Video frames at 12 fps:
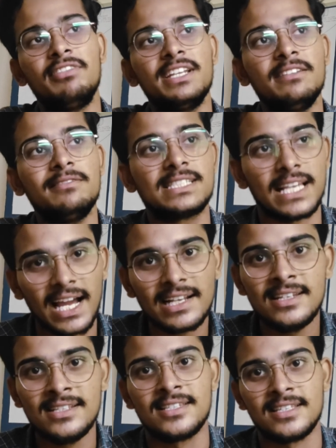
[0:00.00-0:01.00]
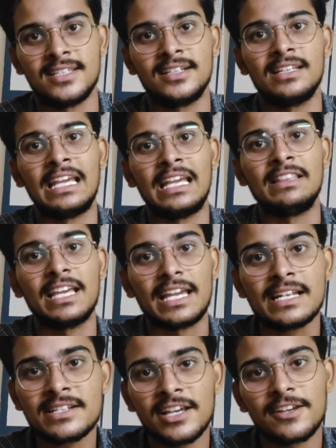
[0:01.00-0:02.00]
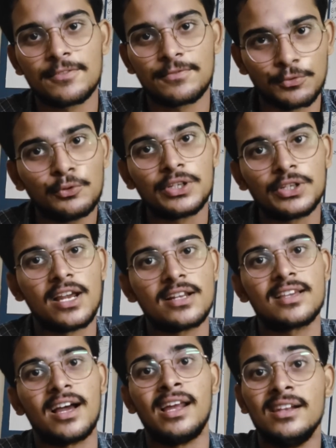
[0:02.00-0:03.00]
very sadly say that in the entire 4 years, I